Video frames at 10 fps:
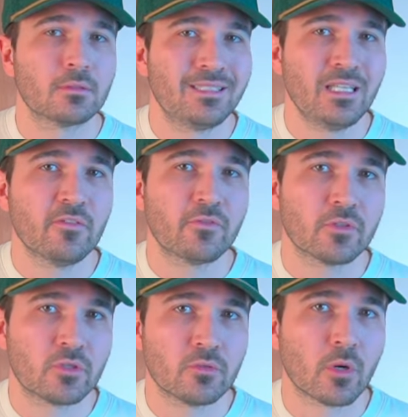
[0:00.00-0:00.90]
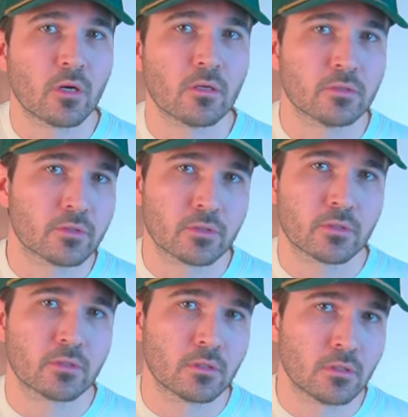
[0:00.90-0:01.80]
D for 2 bars.
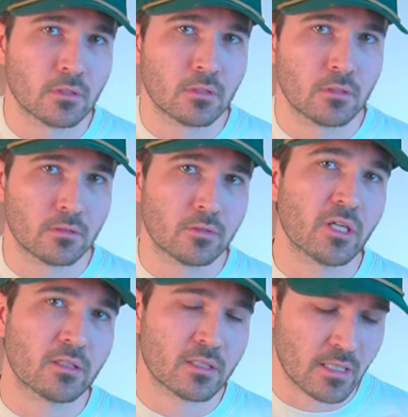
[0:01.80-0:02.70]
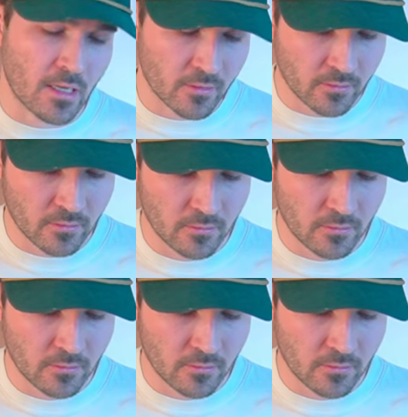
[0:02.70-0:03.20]
Check this out.